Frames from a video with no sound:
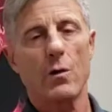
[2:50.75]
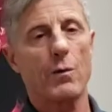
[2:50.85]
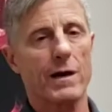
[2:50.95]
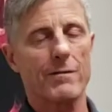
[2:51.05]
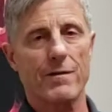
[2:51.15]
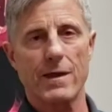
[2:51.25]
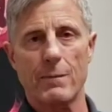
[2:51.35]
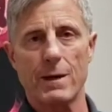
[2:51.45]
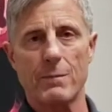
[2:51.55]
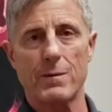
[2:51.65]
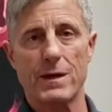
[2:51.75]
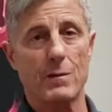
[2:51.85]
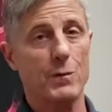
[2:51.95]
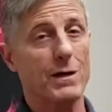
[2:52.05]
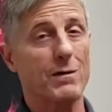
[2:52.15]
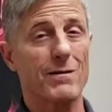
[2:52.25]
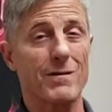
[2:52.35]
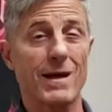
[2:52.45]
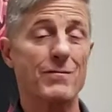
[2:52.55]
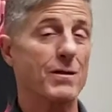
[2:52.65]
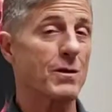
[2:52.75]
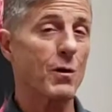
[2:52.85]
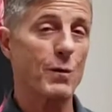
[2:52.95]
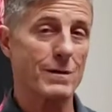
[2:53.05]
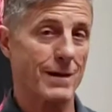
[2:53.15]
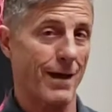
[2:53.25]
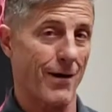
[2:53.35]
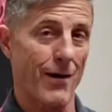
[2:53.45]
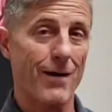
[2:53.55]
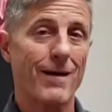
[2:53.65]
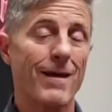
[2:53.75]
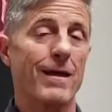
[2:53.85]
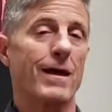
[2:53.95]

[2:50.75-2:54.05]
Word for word: whatever they may be, and we don't even have to know what they are